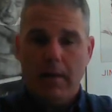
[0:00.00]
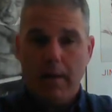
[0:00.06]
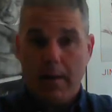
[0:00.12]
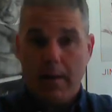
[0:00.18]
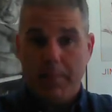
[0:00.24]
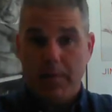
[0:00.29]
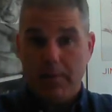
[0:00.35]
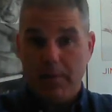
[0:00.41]

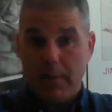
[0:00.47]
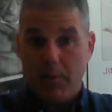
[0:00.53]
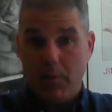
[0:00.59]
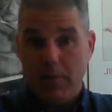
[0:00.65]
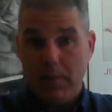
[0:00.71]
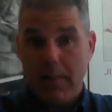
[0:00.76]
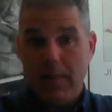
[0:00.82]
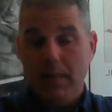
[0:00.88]
happens
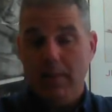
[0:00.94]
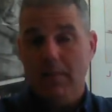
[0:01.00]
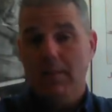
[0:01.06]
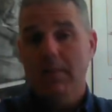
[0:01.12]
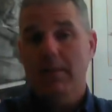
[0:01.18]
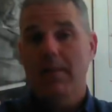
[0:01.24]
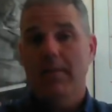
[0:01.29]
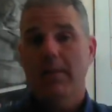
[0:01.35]

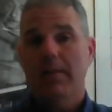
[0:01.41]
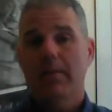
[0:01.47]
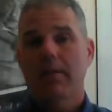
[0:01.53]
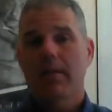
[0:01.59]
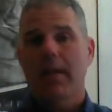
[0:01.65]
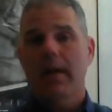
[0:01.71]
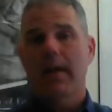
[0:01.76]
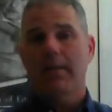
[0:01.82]
simultaneously, that
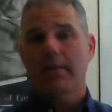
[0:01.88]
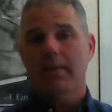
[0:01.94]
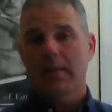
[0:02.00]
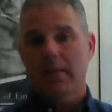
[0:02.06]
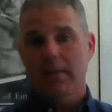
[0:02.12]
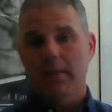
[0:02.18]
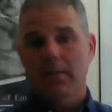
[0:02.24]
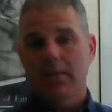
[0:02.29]
the
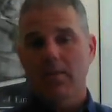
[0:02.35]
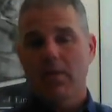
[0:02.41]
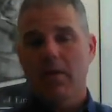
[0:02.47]
content is